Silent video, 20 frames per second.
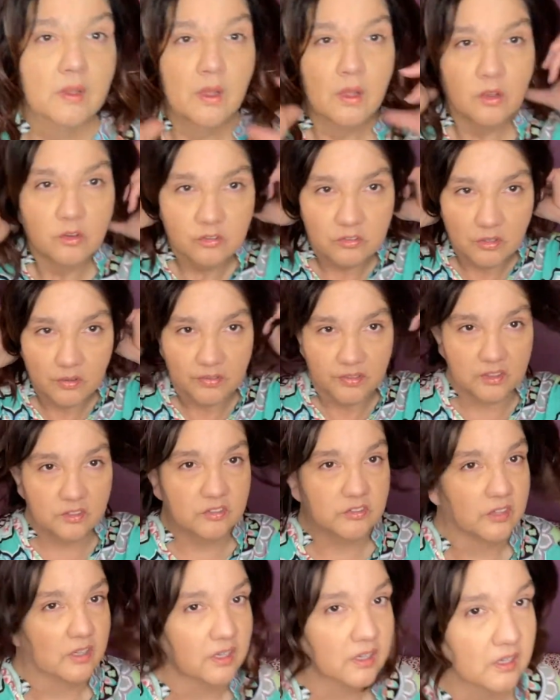So this
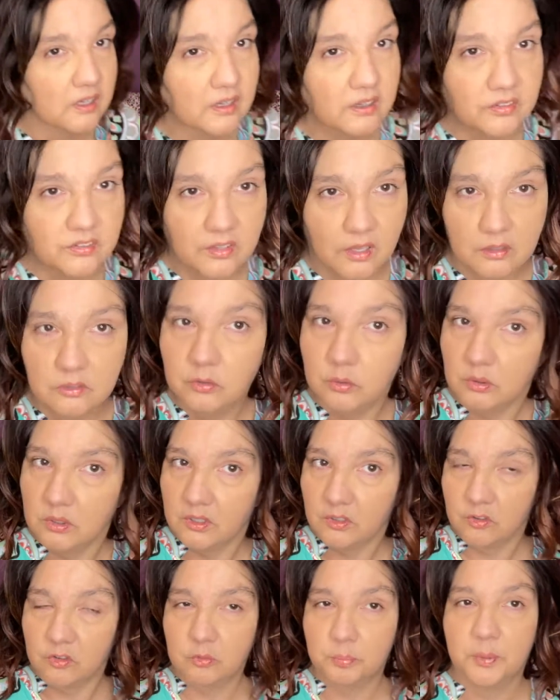is, I'll do a little
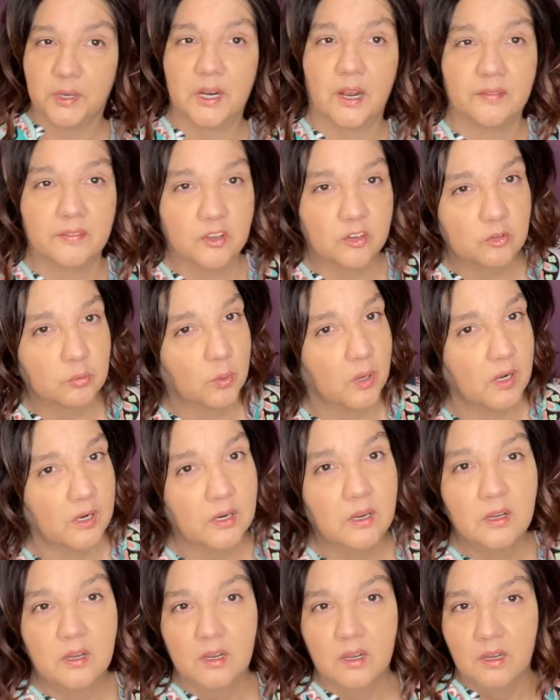spin on this one.
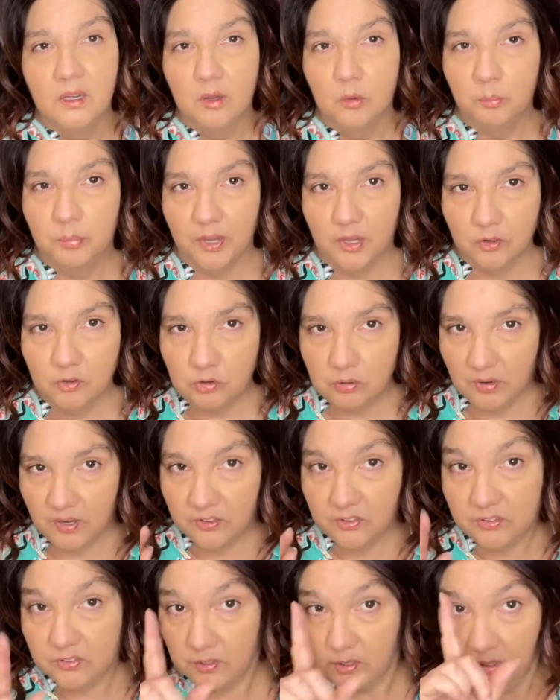Belle
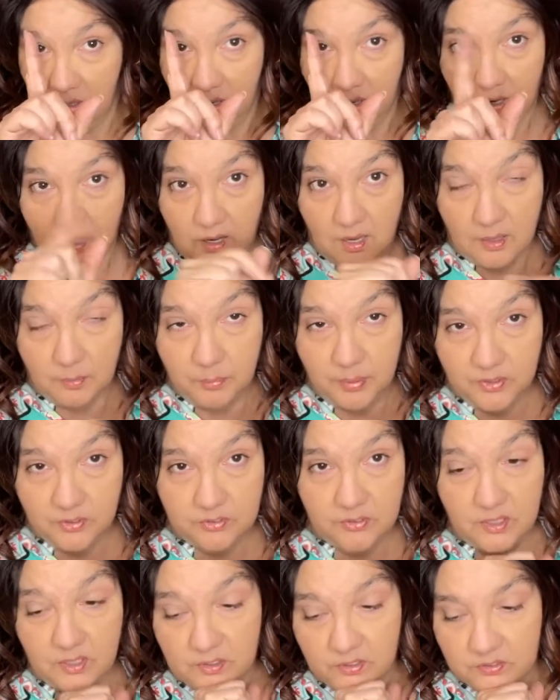Tress
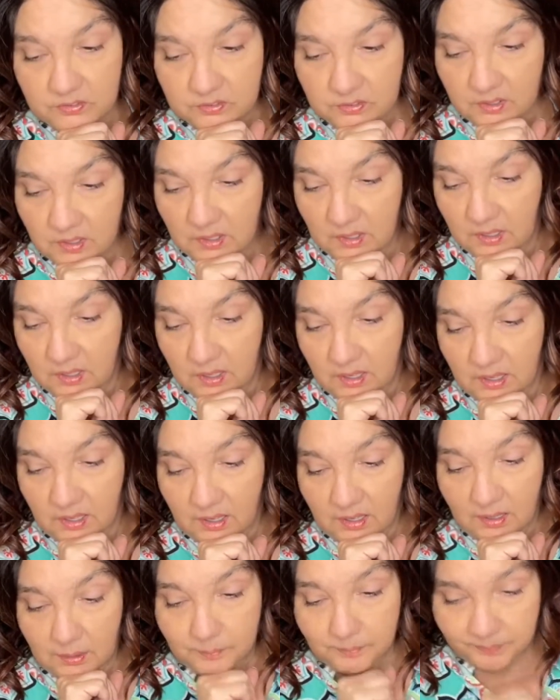Hibiscus
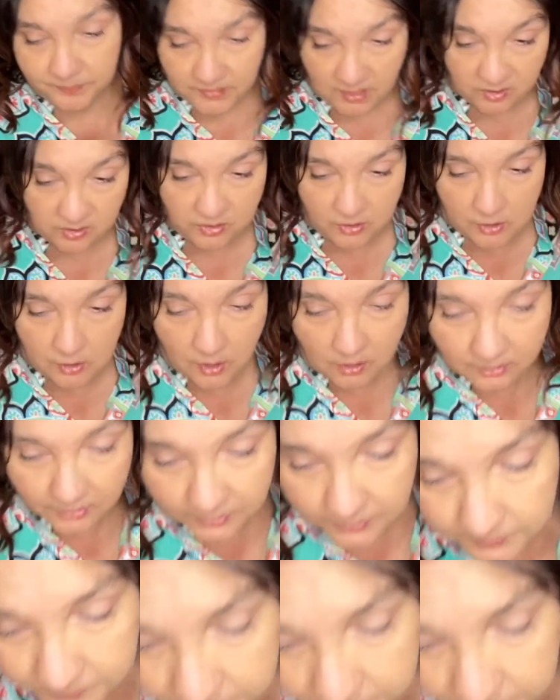is the color.